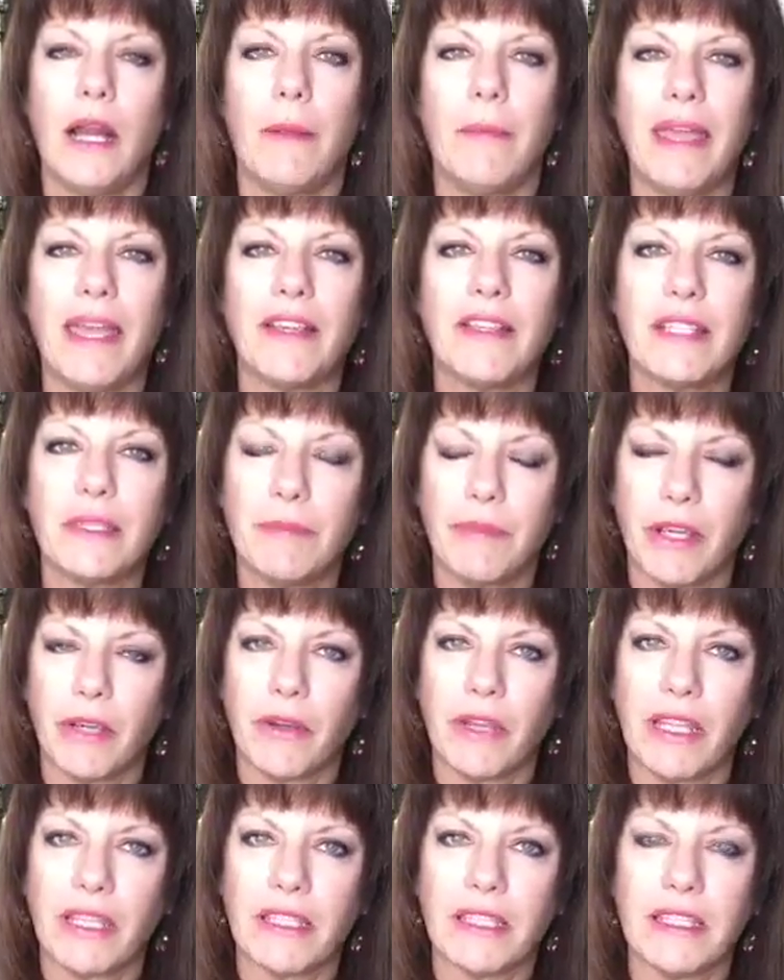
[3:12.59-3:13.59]

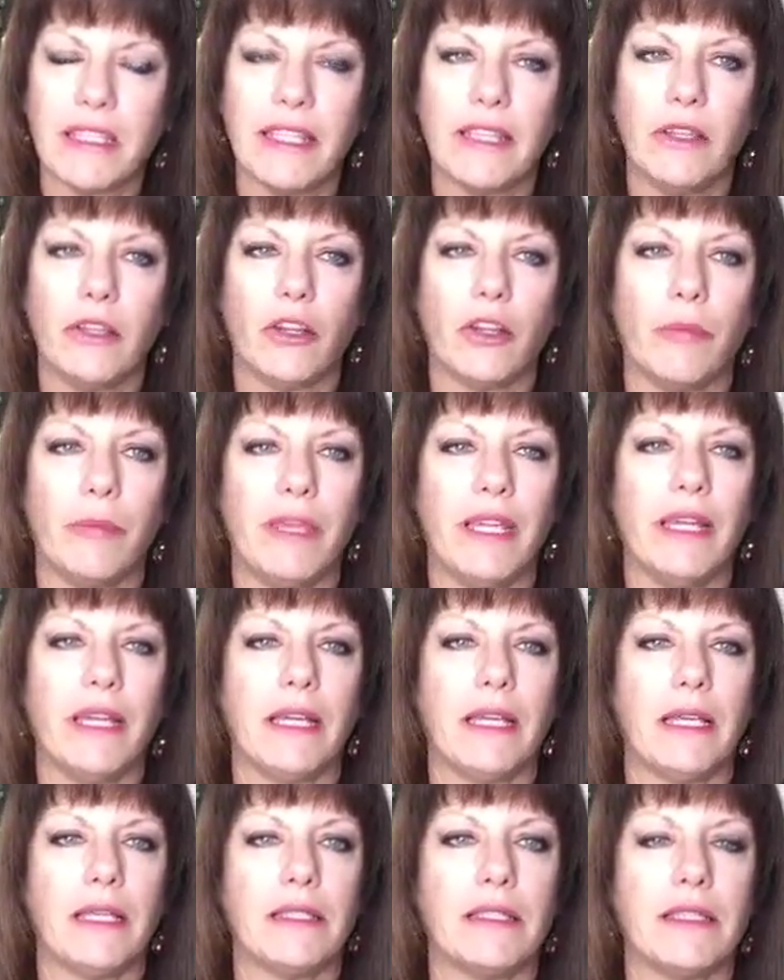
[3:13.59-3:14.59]
experienced dealer,
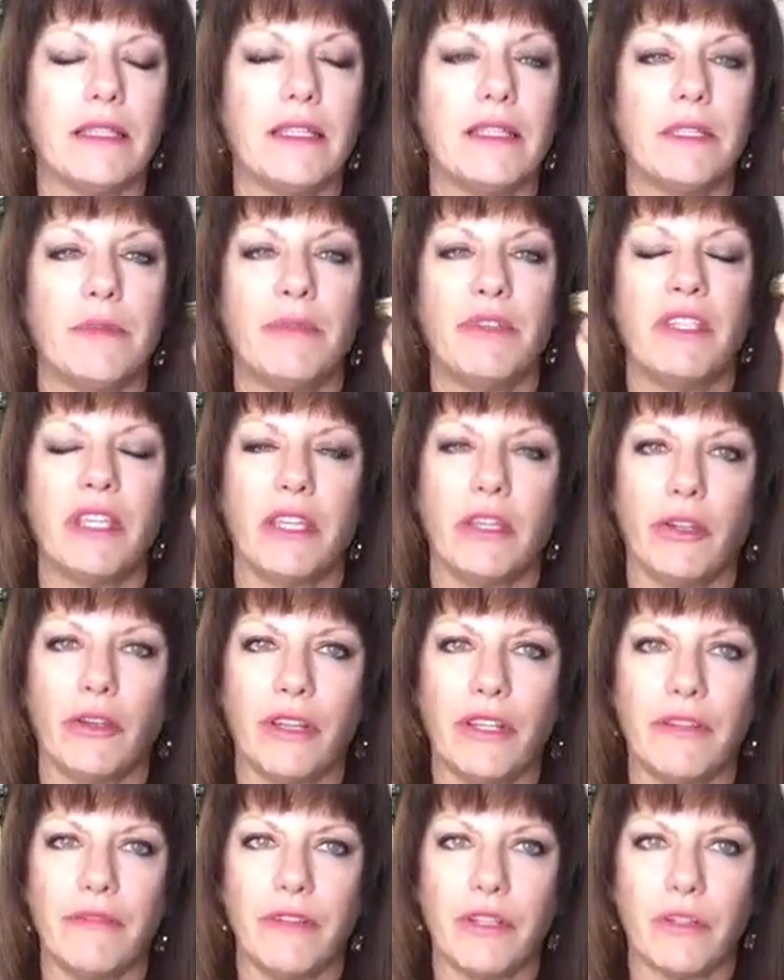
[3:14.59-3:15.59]
because this particular
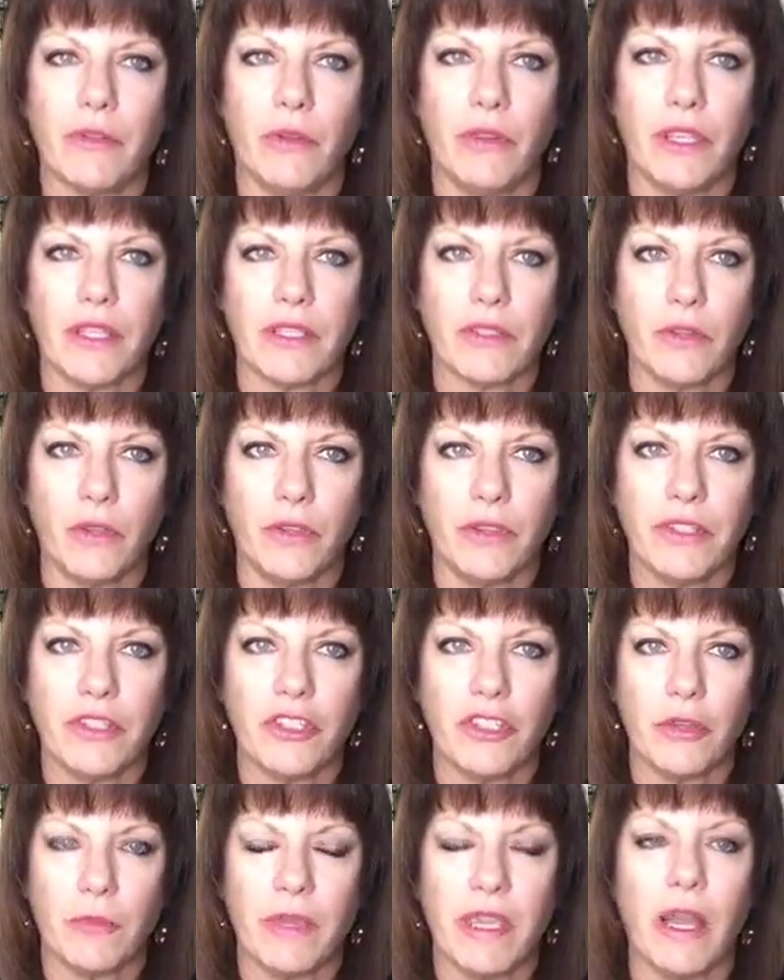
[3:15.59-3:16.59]
individual that sold this
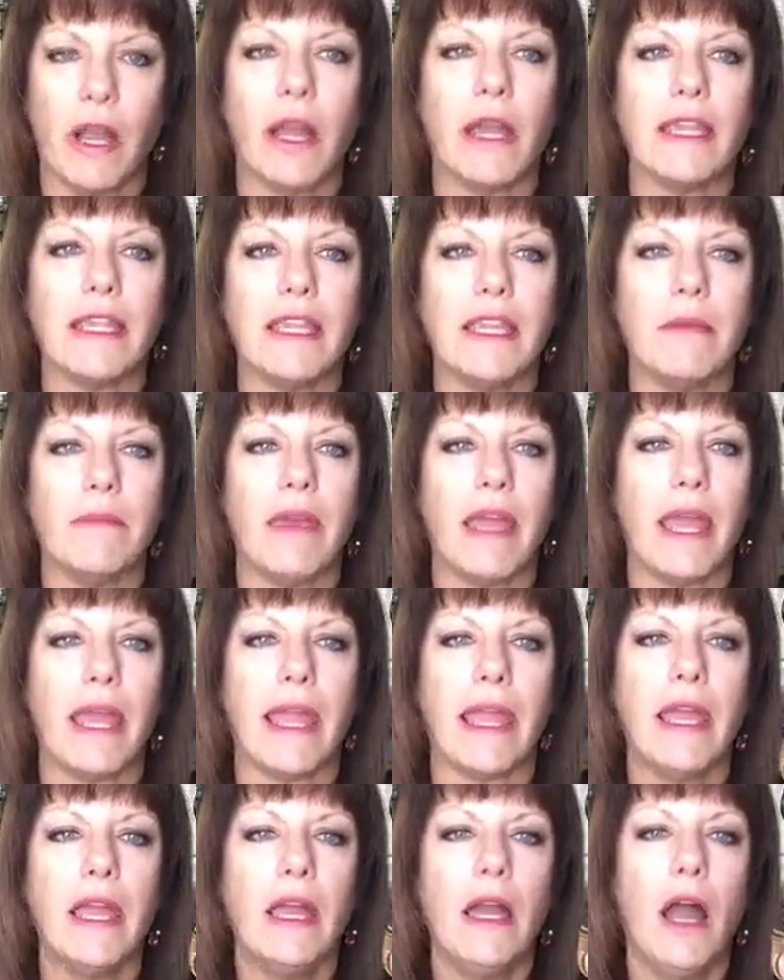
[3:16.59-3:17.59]
to me on
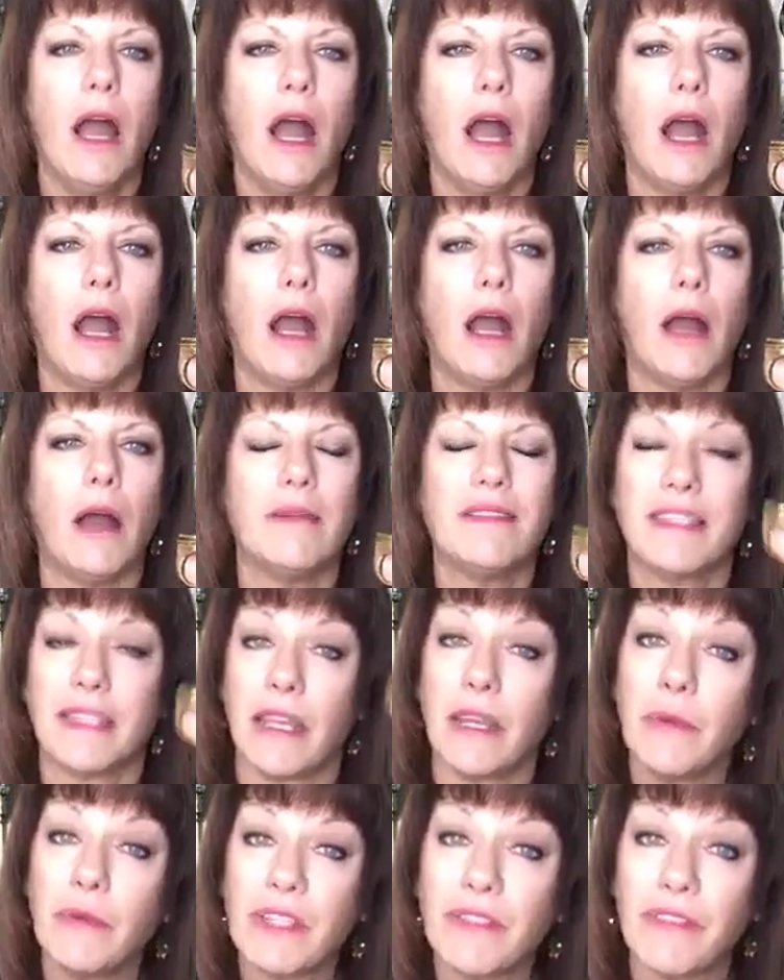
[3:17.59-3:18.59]
eBay
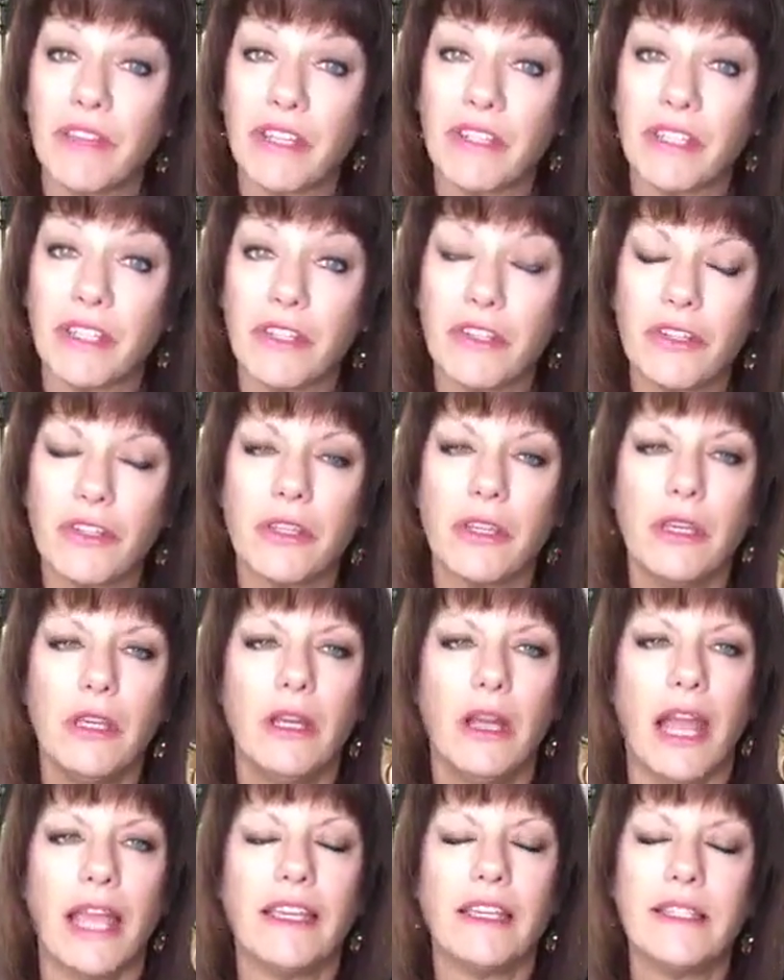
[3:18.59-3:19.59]
said it was vintage.
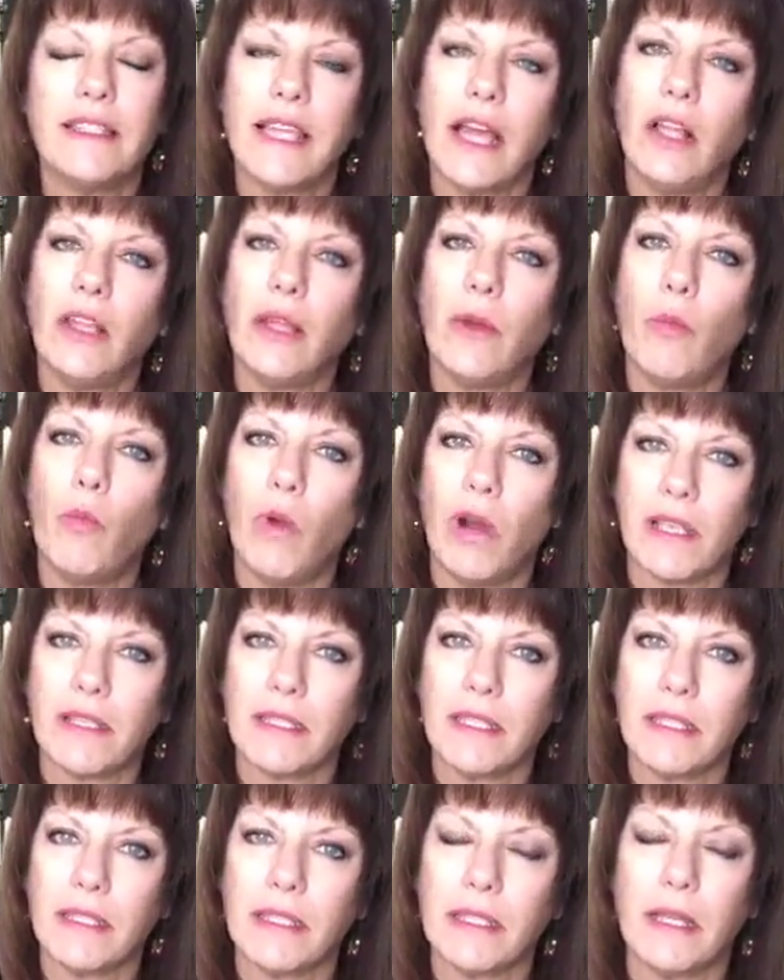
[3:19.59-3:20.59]
I could tell it
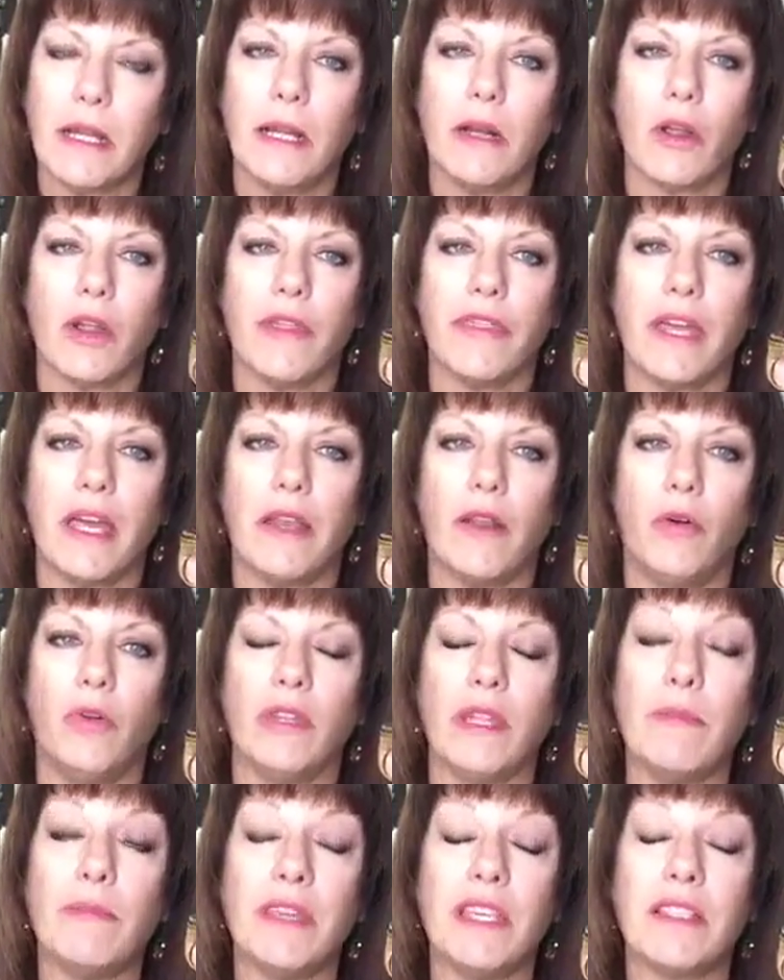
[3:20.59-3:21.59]
wasn't, or that
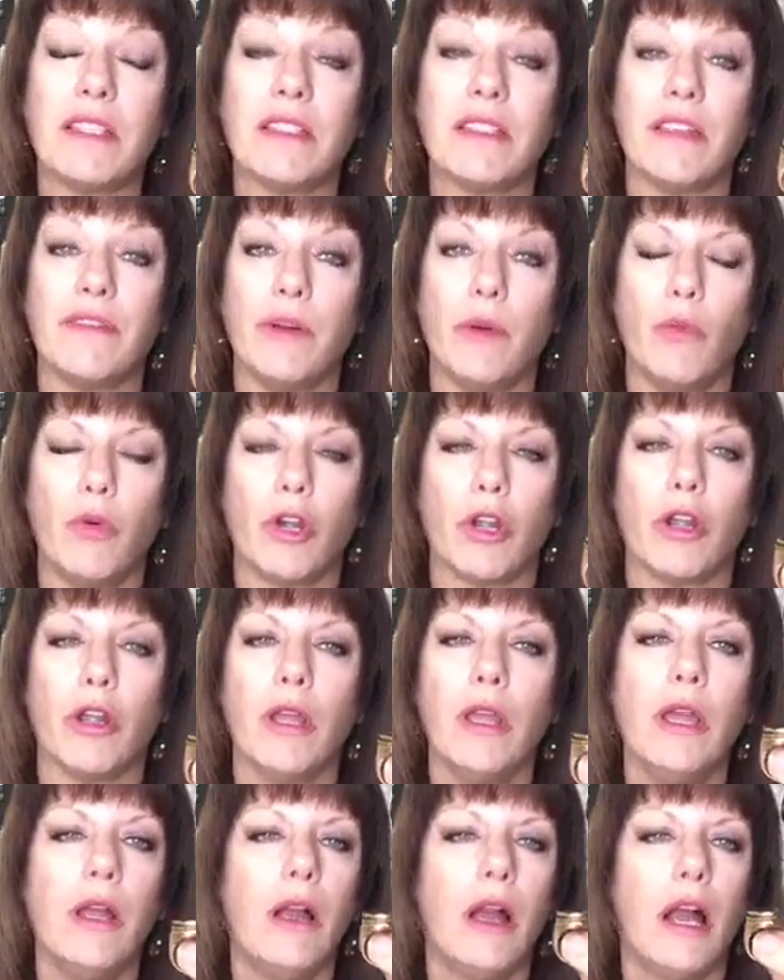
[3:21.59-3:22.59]
only pieces of it were.